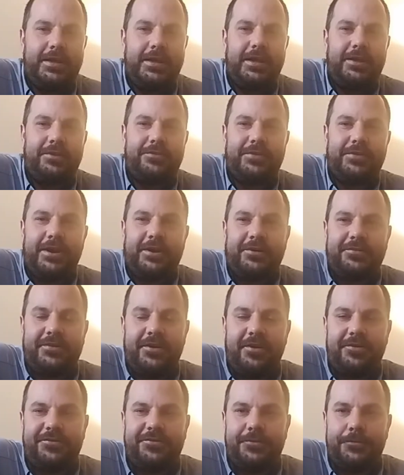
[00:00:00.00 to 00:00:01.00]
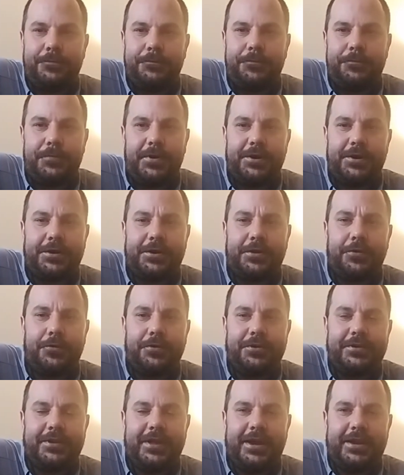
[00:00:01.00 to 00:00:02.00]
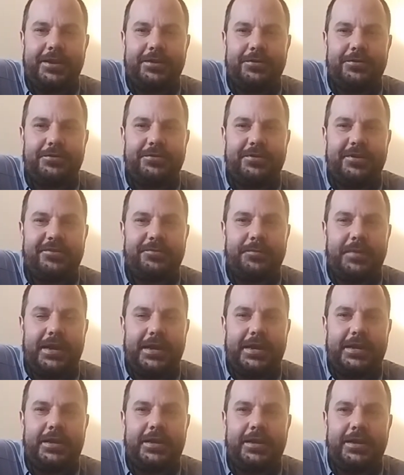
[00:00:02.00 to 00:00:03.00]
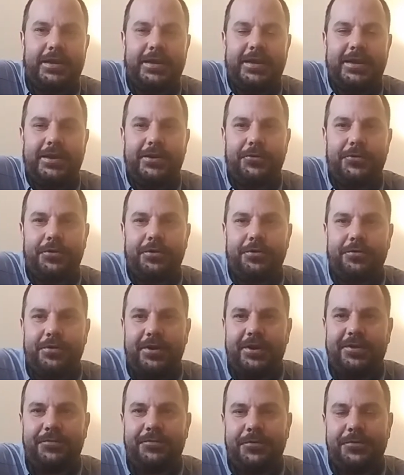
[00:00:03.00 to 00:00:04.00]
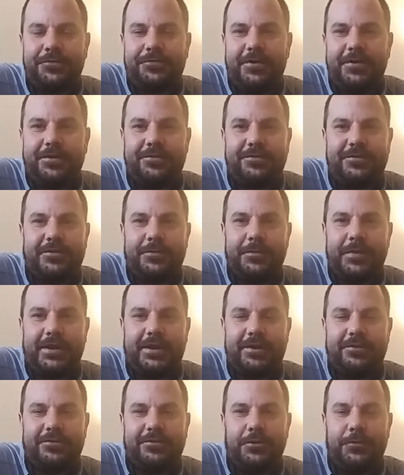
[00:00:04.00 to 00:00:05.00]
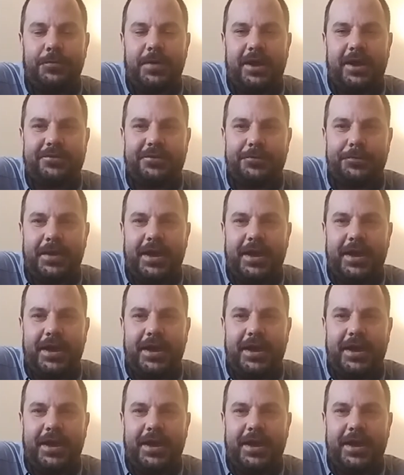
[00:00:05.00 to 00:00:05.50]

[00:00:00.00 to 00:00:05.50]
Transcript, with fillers: He's trying to sell some paracord lanyards he's made in order to raise more funds to make his new batch of